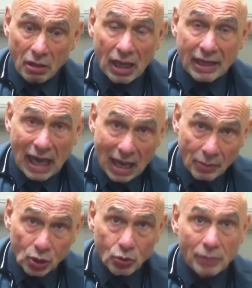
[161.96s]
like
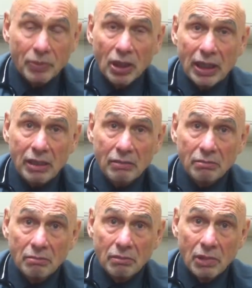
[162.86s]
amitriptyline,
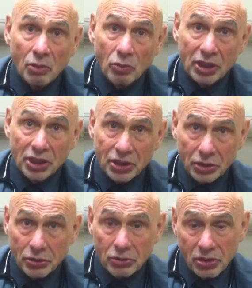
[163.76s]
which is
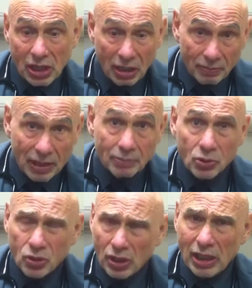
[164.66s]
used to help
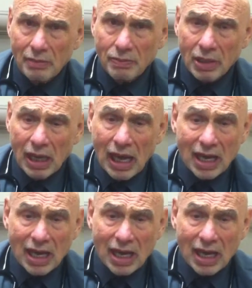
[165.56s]
people sleep